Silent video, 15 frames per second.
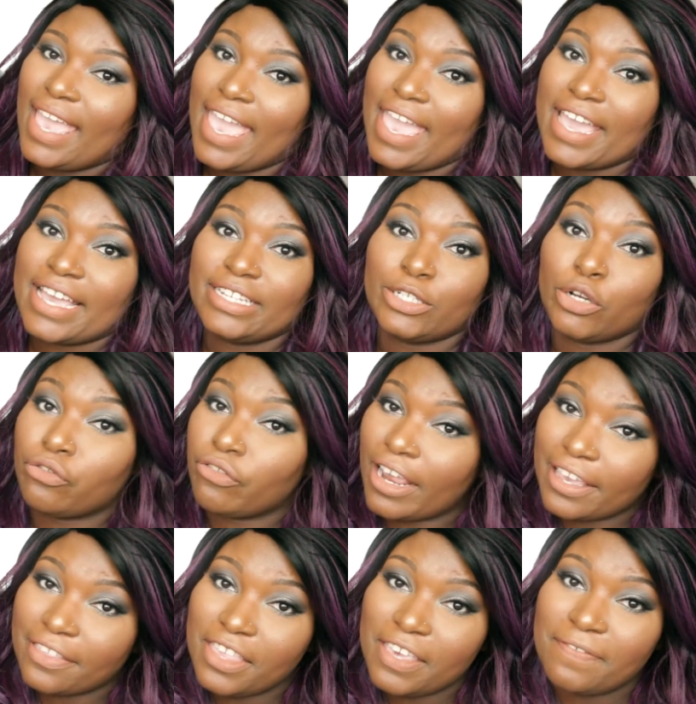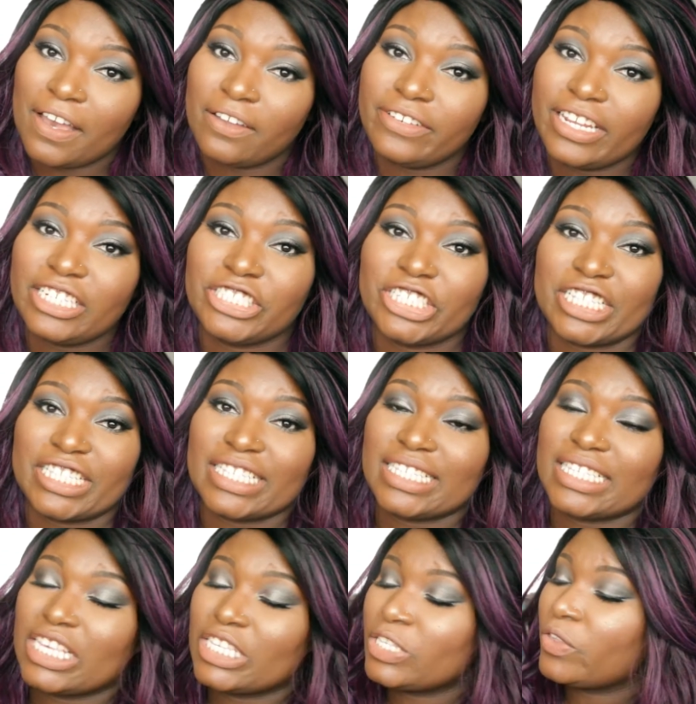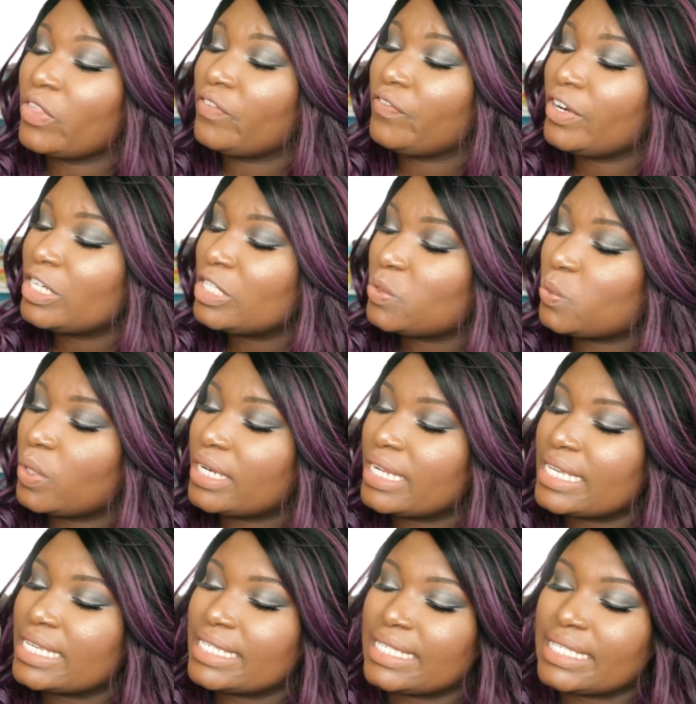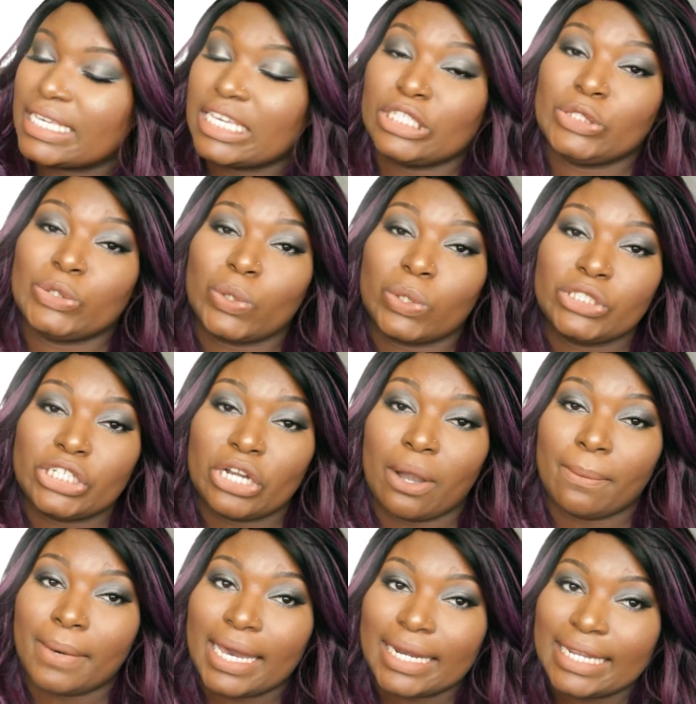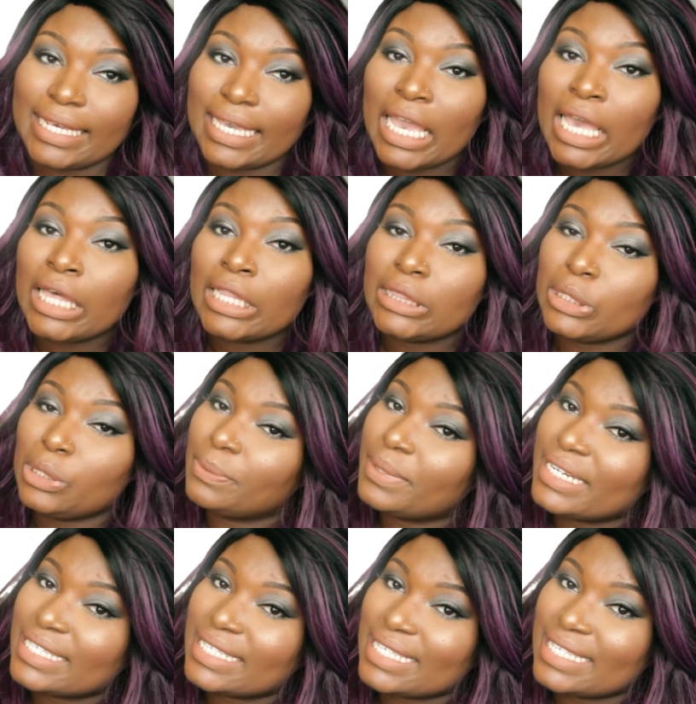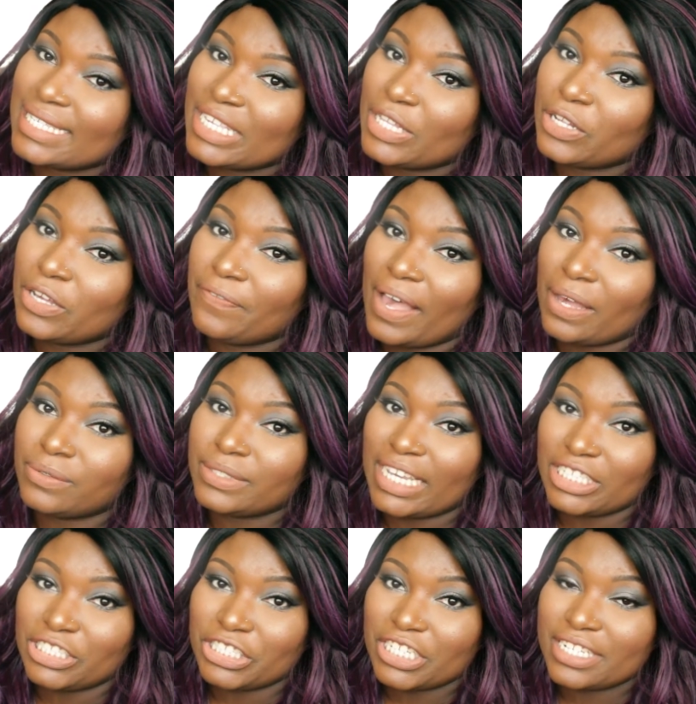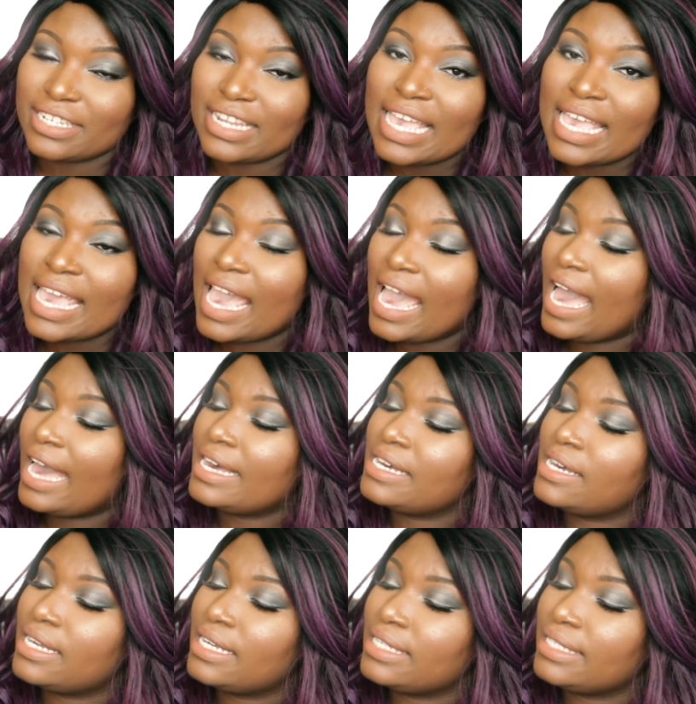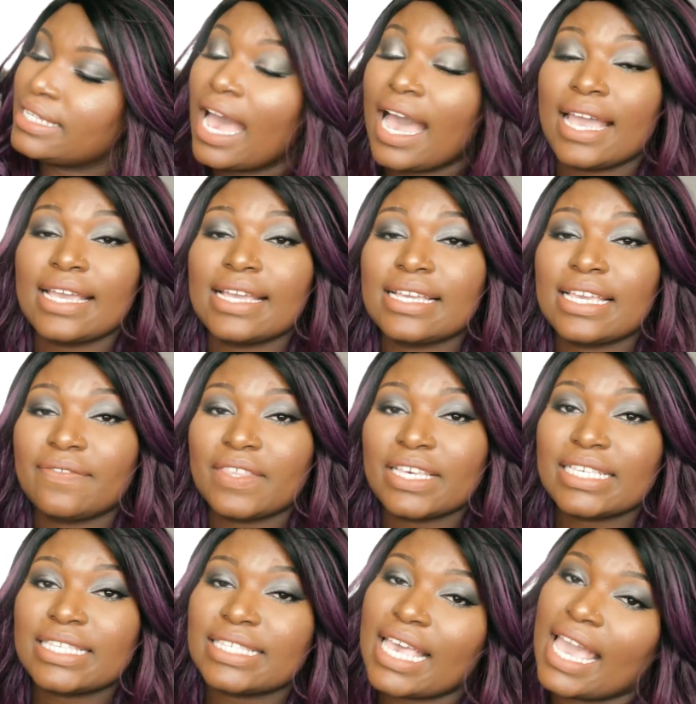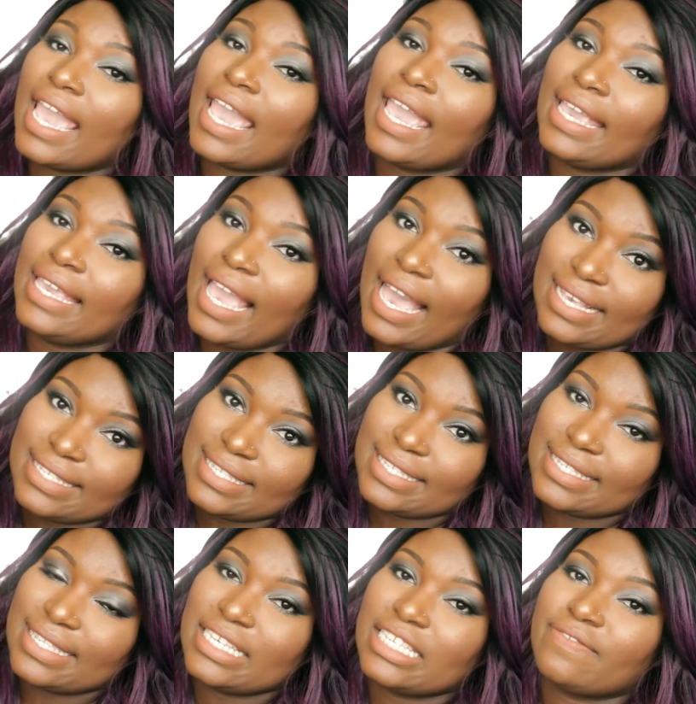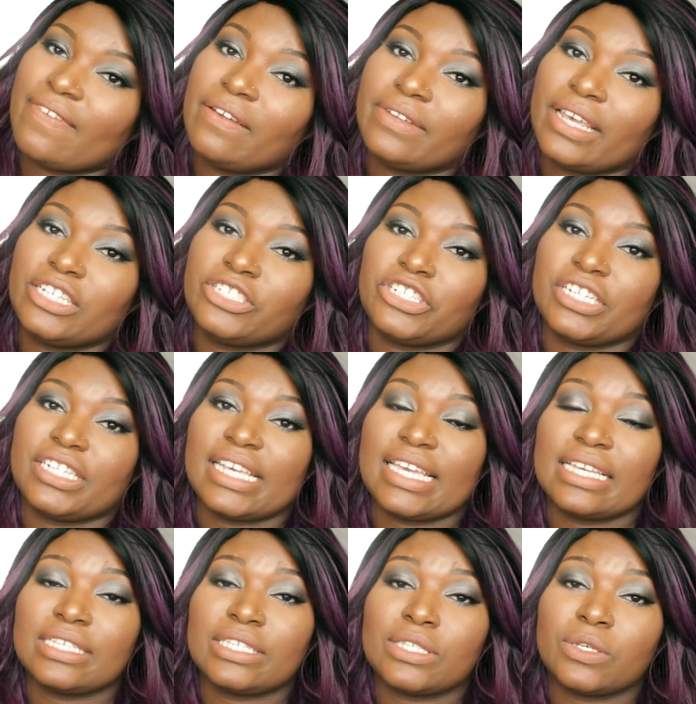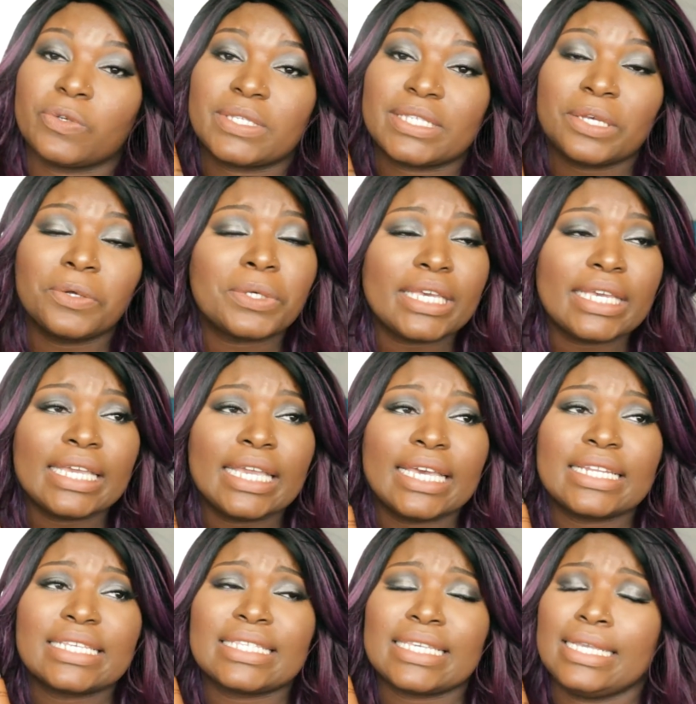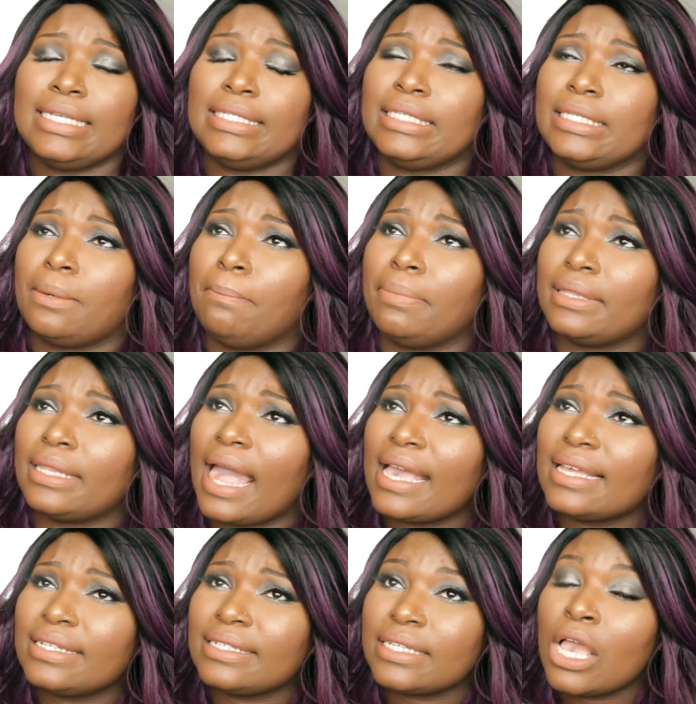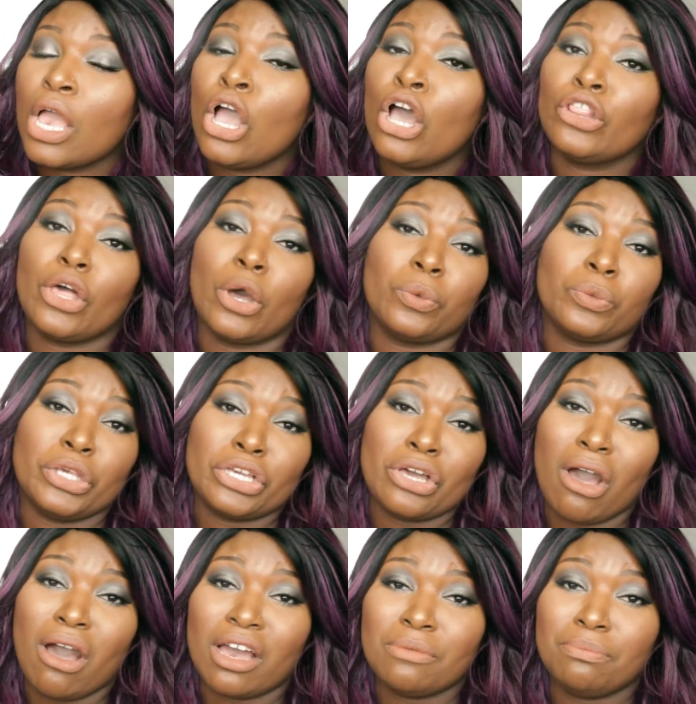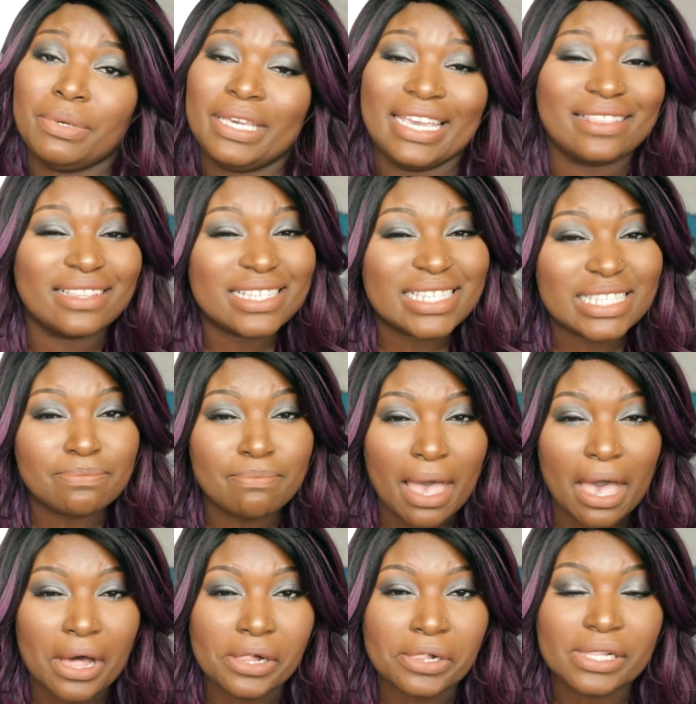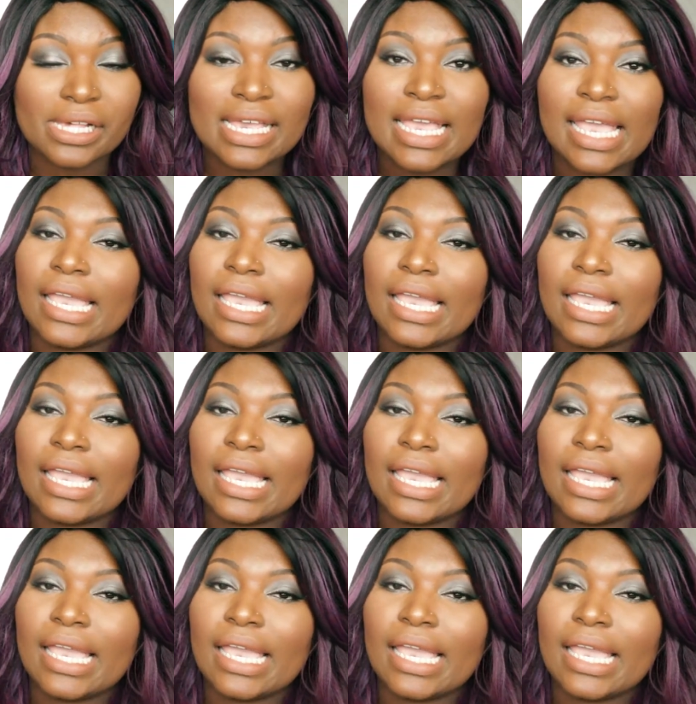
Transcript: and rank the foundations. So the first one is the Giorgio Armani Luminous Silk Foundation, and I give this a yes. This foundation is so silky, it is easy to blend, the only con being the smell.